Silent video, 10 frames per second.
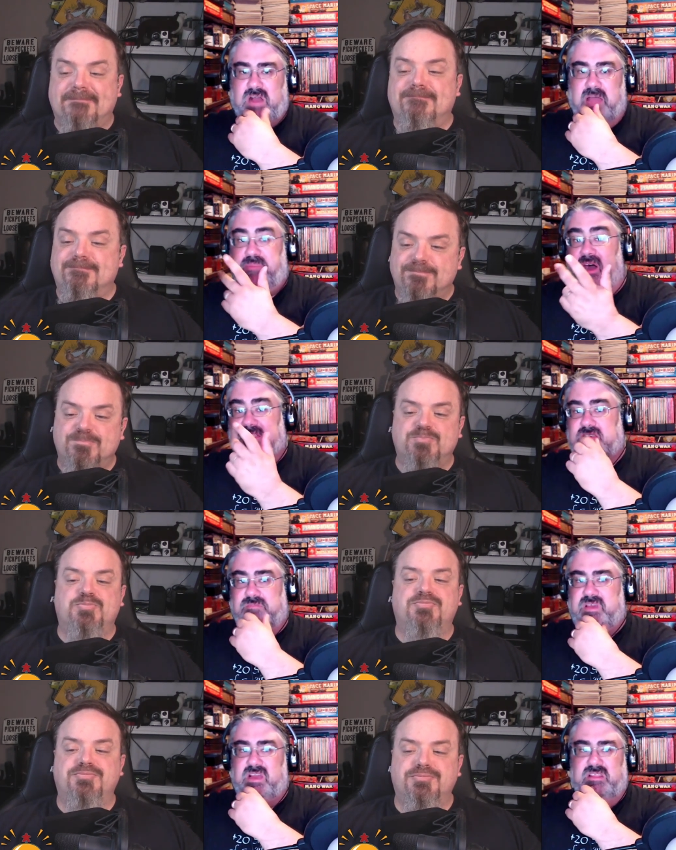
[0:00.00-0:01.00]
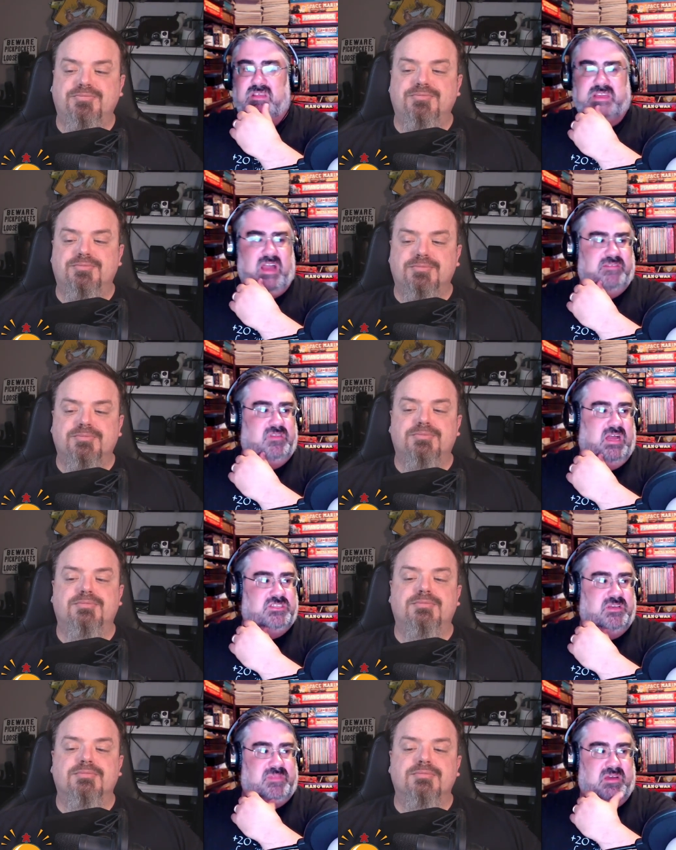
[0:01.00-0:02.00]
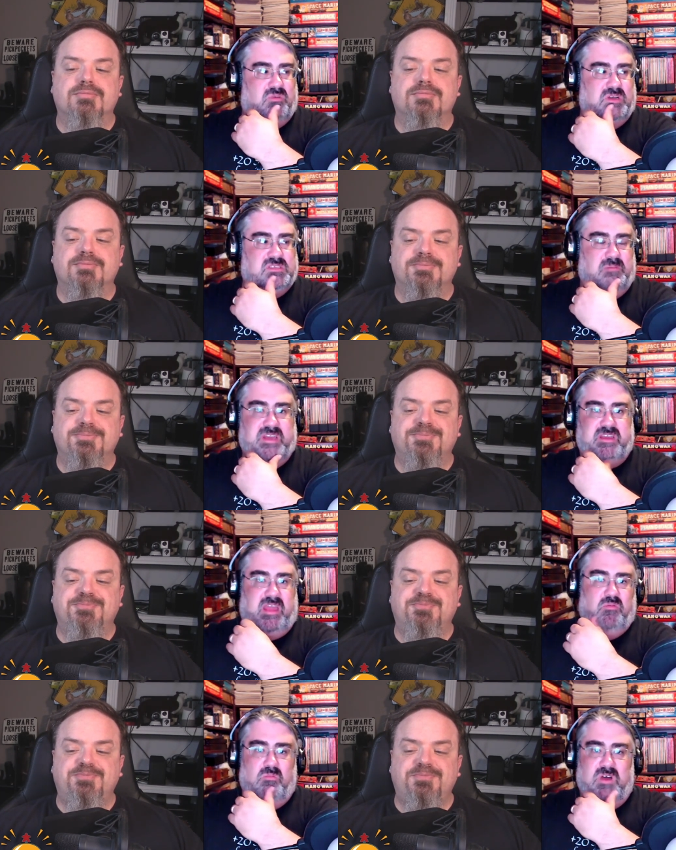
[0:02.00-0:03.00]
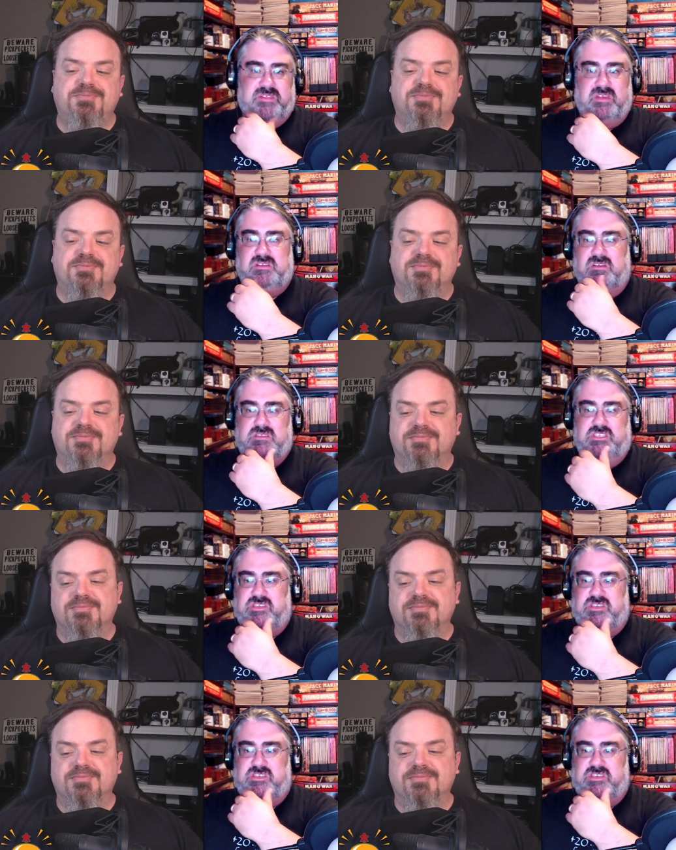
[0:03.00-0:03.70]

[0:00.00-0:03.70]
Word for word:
Speaker 1: Yeah, I bought something uh, like I I shipped that once. I'm like, anyone want this? I'll do.